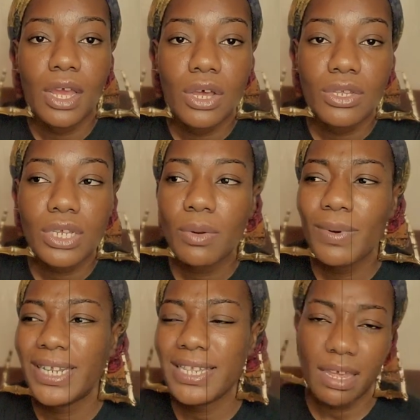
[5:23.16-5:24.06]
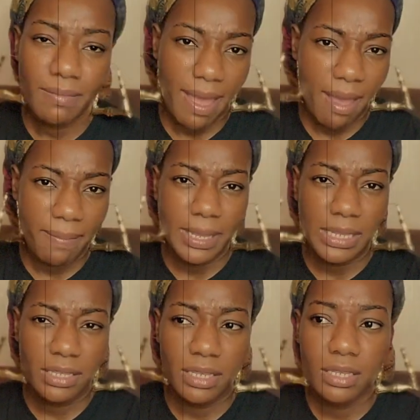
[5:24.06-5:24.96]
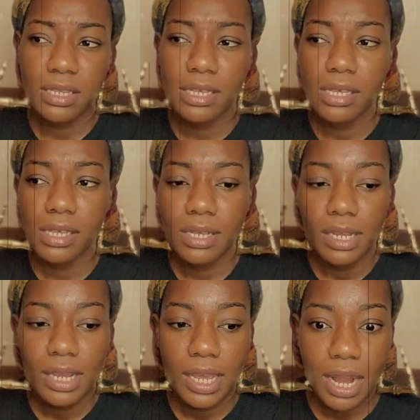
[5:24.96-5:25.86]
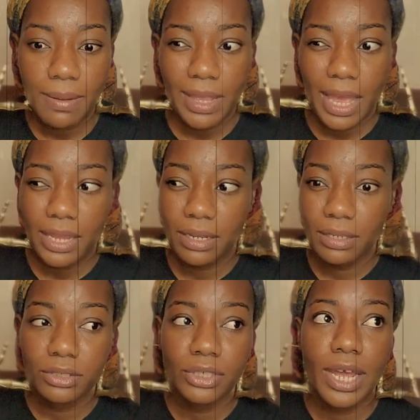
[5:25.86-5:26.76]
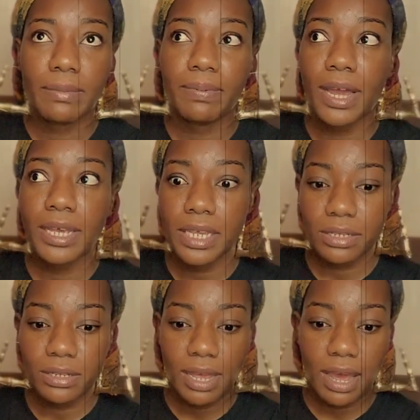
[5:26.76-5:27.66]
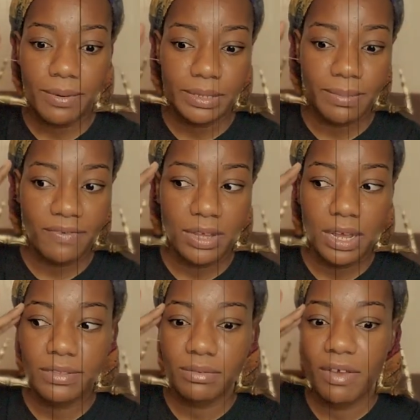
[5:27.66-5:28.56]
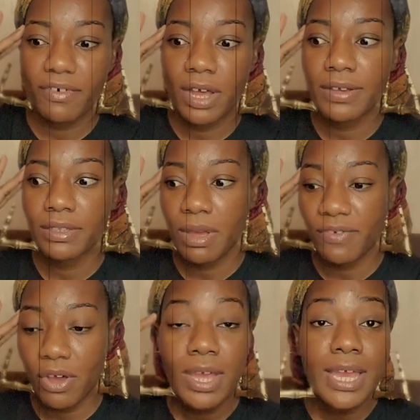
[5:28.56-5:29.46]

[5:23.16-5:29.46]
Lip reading: So then one day something happens, and I'm like trying to process, okay, how is it my fault? How is it my fault? How is it my fault?